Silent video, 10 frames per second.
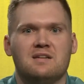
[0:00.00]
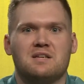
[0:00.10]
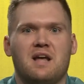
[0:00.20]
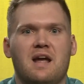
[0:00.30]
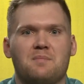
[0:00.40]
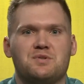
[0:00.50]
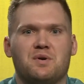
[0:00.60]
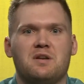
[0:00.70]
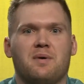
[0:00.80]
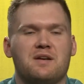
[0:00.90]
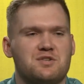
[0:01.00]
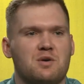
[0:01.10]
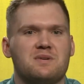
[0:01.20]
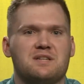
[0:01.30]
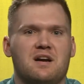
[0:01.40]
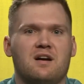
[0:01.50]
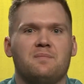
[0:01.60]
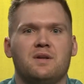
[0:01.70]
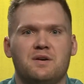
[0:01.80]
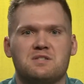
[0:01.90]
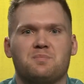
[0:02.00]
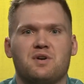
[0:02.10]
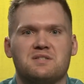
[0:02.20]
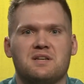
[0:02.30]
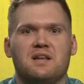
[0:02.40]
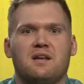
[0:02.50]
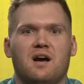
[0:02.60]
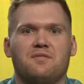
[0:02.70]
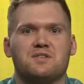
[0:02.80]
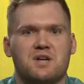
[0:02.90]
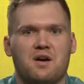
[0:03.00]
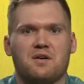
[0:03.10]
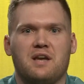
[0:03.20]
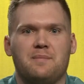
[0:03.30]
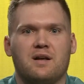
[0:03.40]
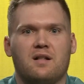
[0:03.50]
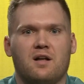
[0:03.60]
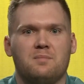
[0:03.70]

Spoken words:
Today I'm joined by Joe MAZZARA, who's the president of the Shocker Gaming